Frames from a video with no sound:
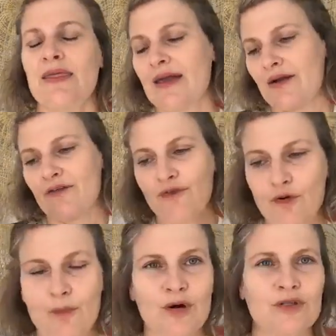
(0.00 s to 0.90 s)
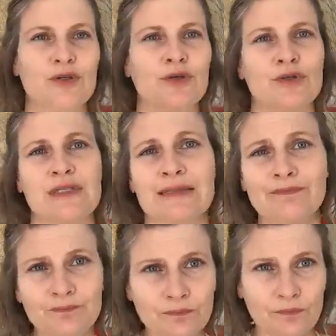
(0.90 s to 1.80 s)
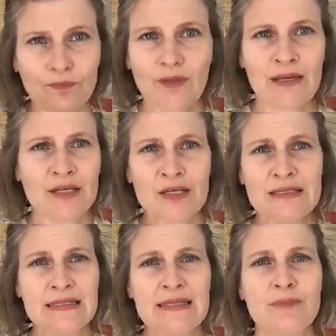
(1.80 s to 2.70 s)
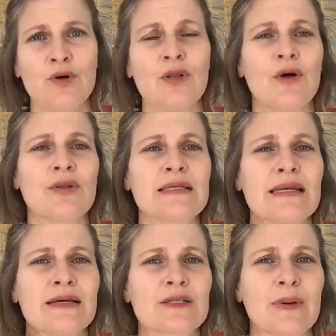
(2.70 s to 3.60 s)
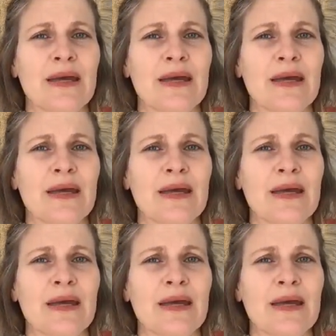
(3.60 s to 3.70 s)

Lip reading: There are 4 modules. You can see them all on the sales